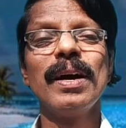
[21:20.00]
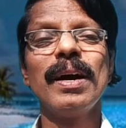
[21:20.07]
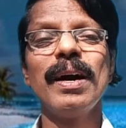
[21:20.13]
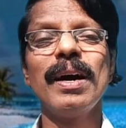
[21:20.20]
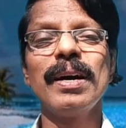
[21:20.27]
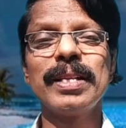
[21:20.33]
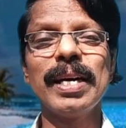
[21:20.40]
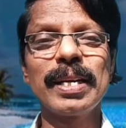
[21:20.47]

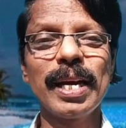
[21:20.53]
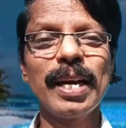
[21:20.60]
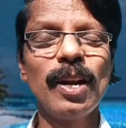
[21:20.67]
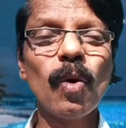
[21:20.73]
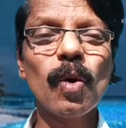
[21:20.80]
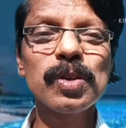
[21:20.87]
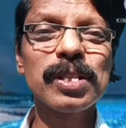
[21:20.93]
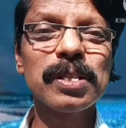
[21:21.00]
I
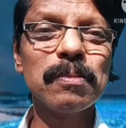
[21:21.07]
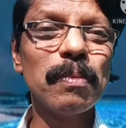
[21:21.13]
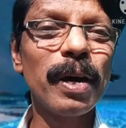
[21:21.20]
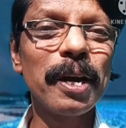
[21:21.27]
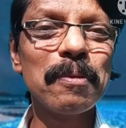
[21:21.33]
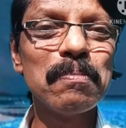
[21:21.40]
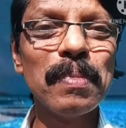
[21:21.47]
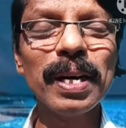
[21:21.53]
lost
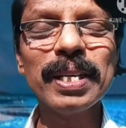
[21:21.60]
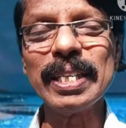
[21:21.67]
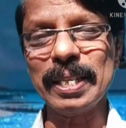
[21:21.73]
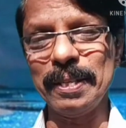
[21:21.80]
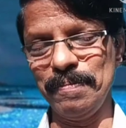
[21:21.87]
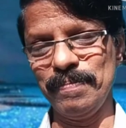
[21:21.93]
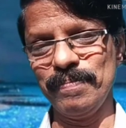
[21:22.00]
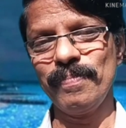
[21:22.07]
my mother.
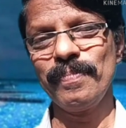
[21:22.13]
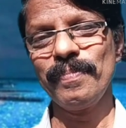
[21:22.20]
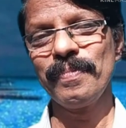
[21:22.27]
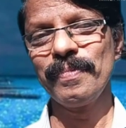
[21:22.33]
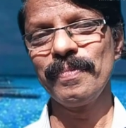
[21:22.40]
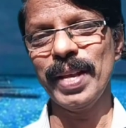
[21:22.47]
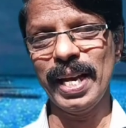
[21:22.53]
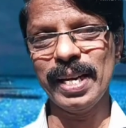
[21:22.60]

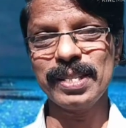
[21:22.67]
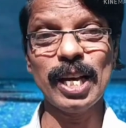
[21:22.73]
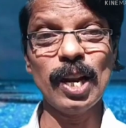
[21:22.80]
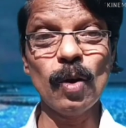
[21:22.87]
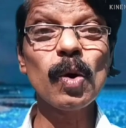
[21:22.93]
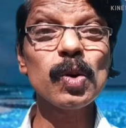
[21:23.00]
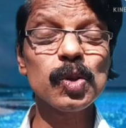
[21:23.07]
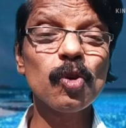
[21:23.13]
Yes, the
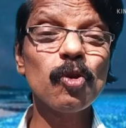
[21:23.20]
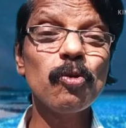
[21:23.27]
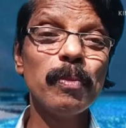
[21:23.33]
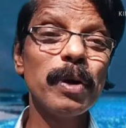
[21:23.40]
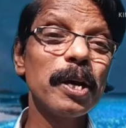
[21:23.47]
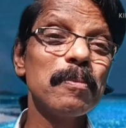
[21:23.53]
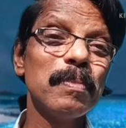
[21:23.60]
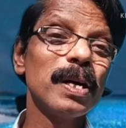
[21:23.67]
loss of
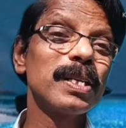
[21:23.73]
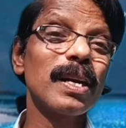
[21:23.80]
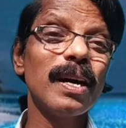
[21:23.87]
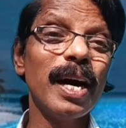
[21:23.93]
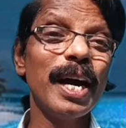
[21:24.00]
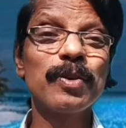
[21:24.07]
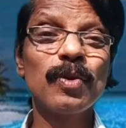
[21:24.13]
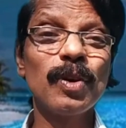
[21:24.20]
my mother,
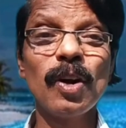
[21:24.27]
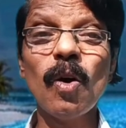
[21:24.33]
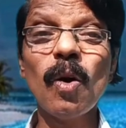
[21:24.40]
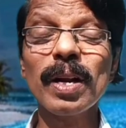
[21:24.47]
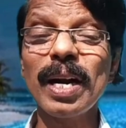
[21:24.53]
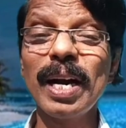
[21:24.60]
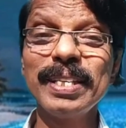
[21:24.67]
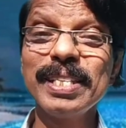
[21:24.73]
I could
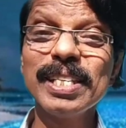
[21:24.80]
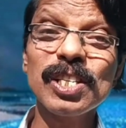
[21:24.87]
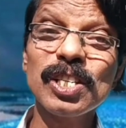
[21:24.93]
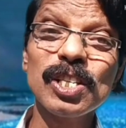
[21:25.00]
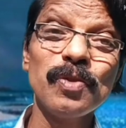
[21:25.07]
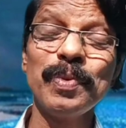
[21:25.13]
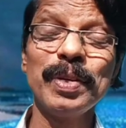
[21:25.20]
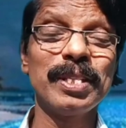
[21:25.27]
not adjust
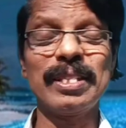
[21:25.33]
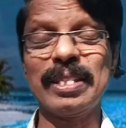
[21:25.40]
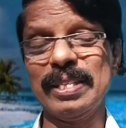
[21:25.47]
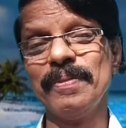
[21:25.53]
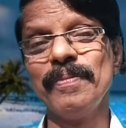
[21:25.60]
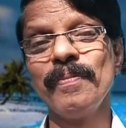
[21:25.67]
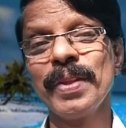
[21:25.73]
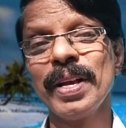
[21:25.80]
with.
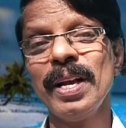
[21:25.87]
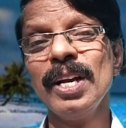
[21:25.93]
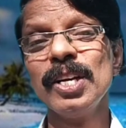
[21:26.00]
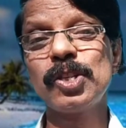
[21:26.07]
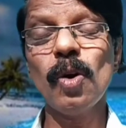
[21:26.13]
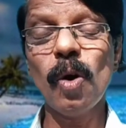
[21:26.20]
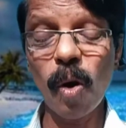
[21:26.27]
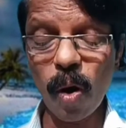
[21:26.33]

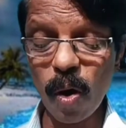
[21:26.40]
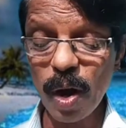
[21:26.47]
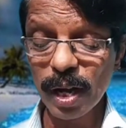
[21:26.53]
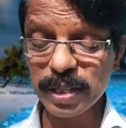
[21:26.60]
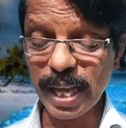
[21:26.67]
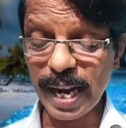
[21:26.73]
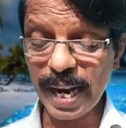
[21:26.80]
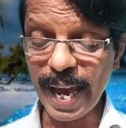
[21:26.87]
So,
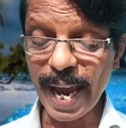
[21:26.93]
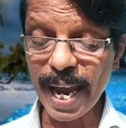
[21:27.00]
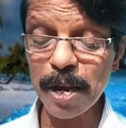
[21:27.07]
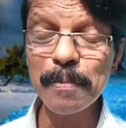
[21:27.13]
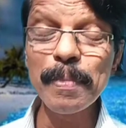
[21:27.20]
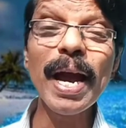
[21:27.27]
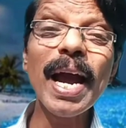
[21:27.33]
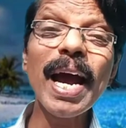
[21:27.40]
the
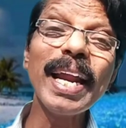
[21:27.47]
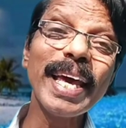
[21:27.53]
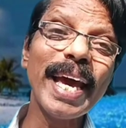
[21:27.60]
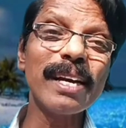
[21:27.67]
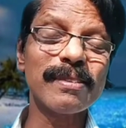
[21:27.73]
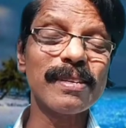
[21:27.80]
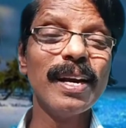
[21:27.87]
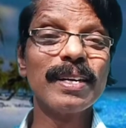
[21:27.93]
labored
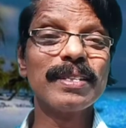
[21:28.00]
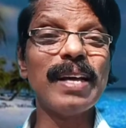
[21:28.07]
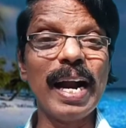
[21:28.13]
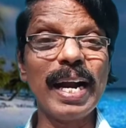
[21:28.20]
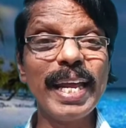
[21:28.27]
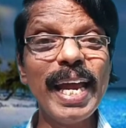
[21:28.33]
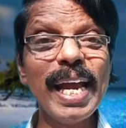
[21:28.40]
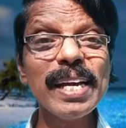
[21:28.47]
is the
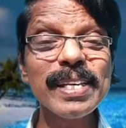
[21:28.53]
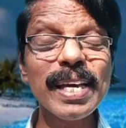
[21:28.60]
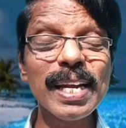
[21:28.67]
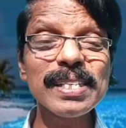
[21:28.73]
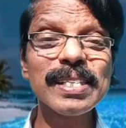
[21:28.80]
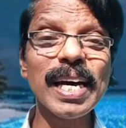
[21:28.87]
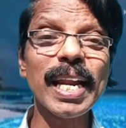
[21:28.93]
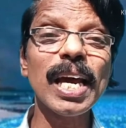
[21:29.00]
uneasiness
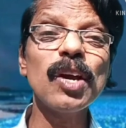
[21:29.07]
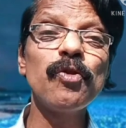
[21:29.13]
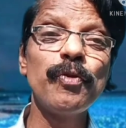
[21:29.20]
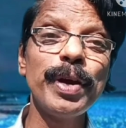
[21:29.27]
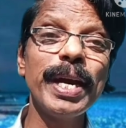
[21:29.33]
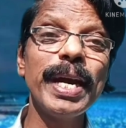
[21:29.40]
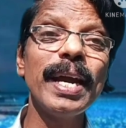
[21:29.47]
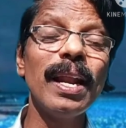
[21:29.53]
that I
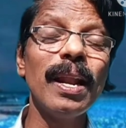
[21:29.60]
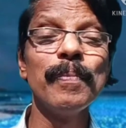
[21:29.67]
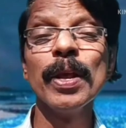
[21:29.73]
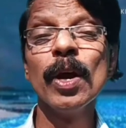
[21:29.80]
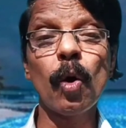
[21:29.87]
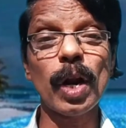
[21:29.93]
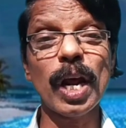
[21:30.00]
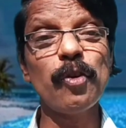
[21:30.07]
feel
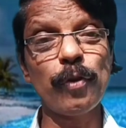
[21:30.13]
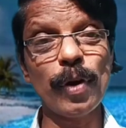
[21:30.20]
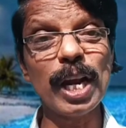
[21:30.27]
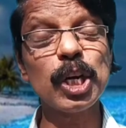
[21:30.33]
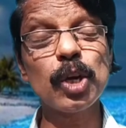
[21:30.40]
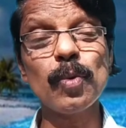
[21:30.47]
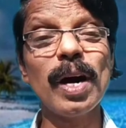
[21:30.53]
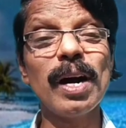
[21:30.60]
or I
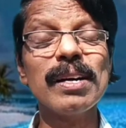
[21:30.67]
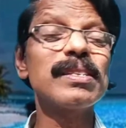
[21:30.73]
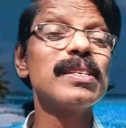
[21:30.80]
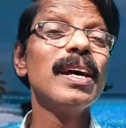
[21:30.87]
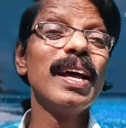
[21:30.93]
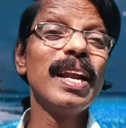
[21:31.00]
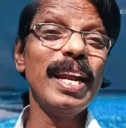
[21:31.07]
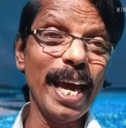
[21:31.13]
felt was
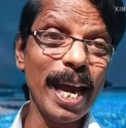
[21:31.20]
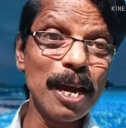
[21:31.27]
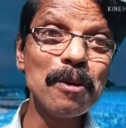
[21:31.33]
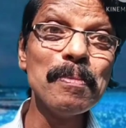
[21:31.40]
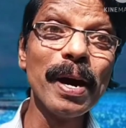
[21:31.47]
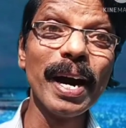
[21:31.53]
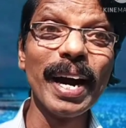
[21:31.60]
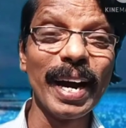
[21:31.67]

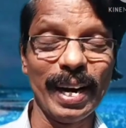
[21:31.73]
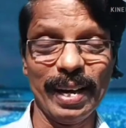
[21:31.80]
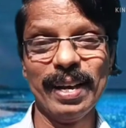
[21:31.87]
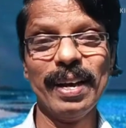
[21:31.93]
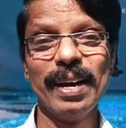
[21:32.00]
labored.